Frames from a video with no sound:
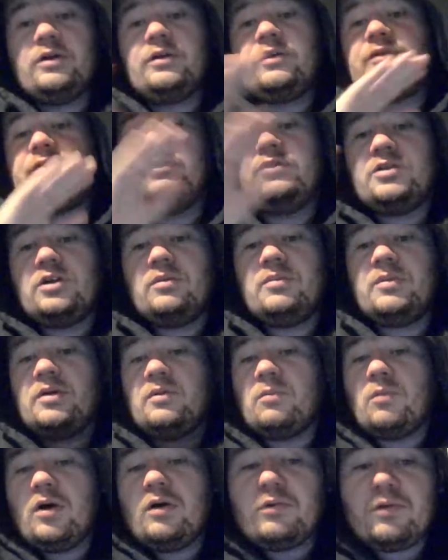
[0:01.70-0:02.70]
ladies and gentlemen,
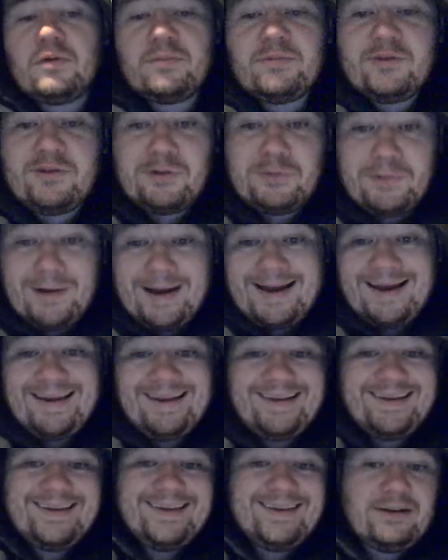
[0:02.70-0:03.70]
and welcome to
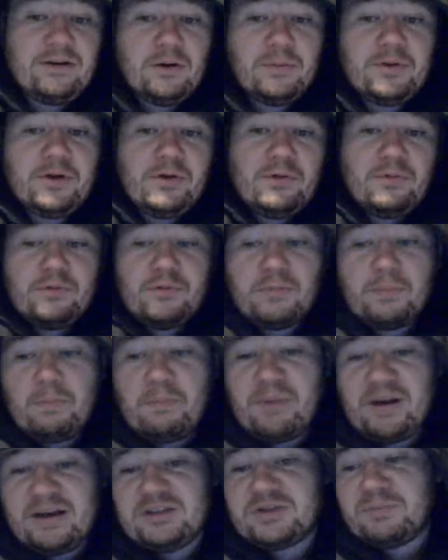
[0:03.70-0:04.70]
AEW's
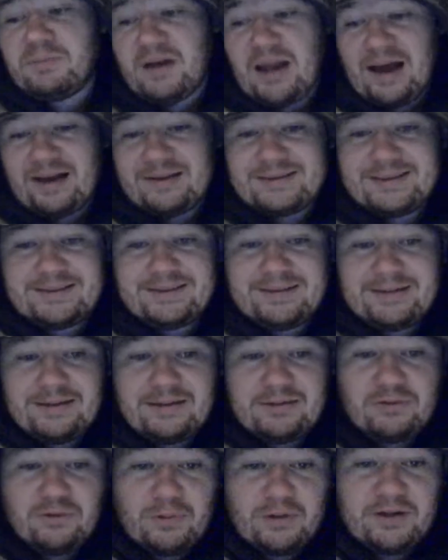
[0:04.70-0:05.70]
Beach Blast
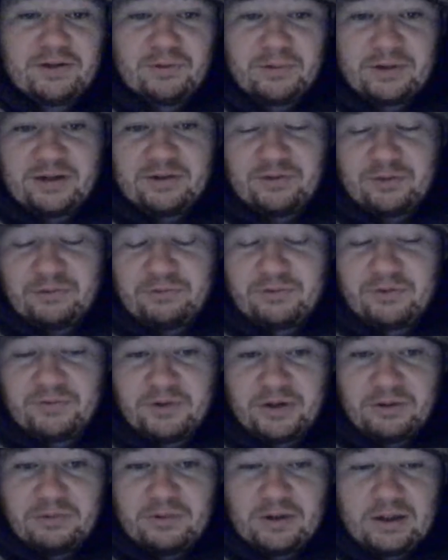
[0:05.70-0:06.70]
2022
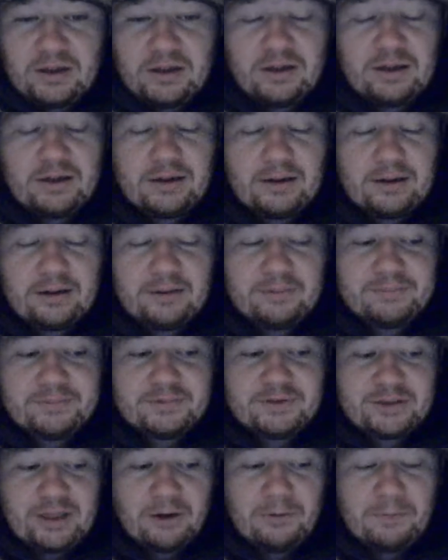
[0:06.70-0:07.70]
review.
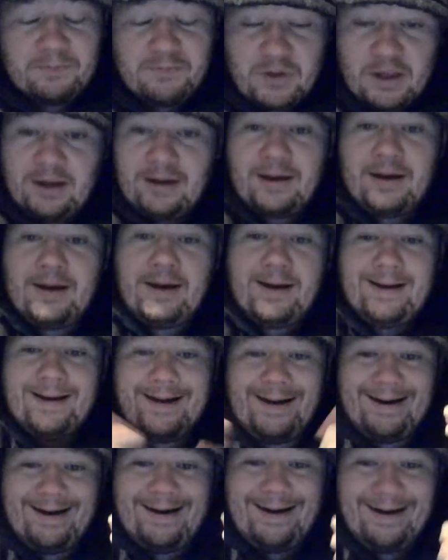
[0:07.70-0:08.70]
So,
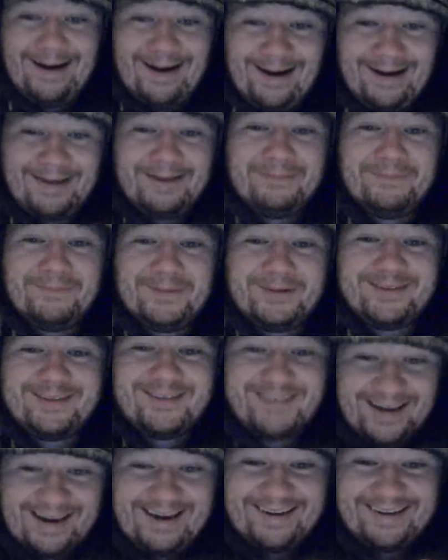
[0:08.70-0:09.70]
I am
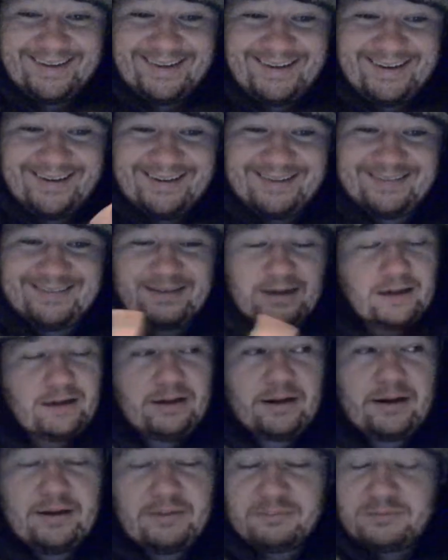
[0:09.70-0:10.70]
sick.
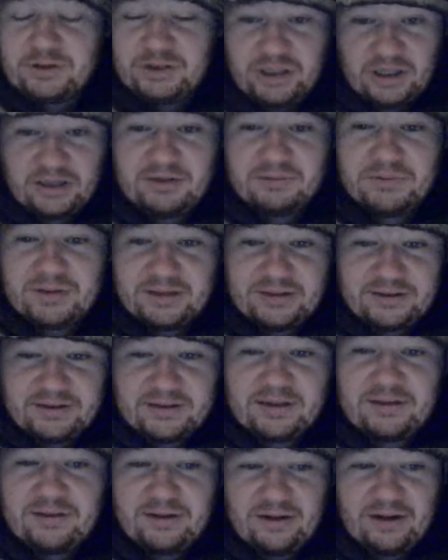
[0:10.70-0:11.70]
I'm genuinely
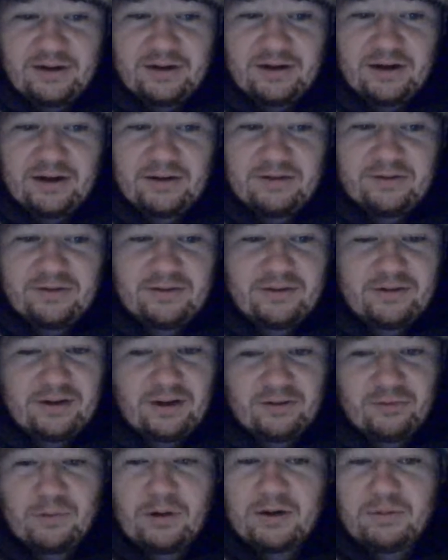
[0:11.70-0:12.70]
sick today, guys.
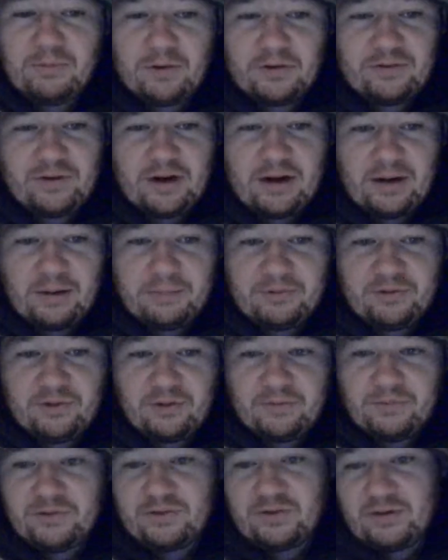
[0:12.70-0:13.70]
That's why there wasn't an
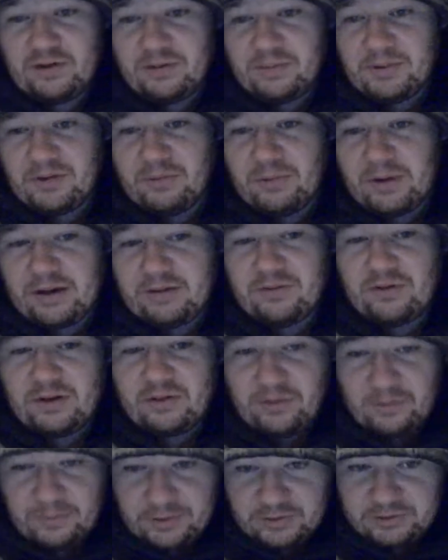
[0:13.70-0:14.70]
episode of CWS. I
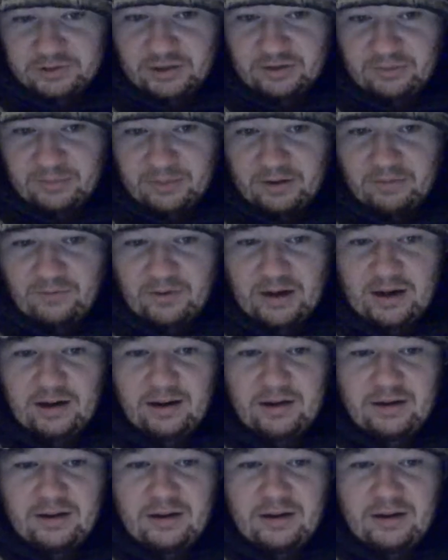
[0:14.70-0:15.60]
do apologise about that.